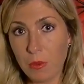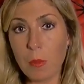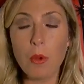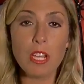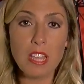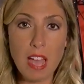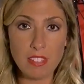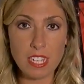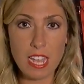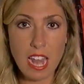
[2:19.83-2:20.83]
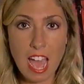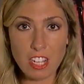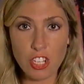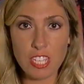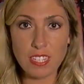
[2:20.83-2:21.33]
Reporting live tonight,
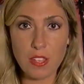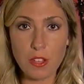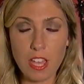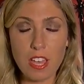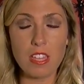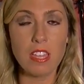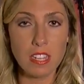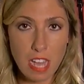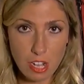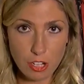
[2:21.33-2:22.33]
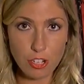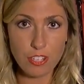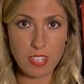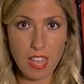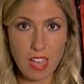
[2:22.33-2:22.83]
Ashley Zilka, nine on Your
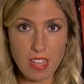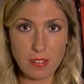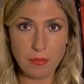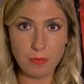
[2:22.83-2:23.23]
Side.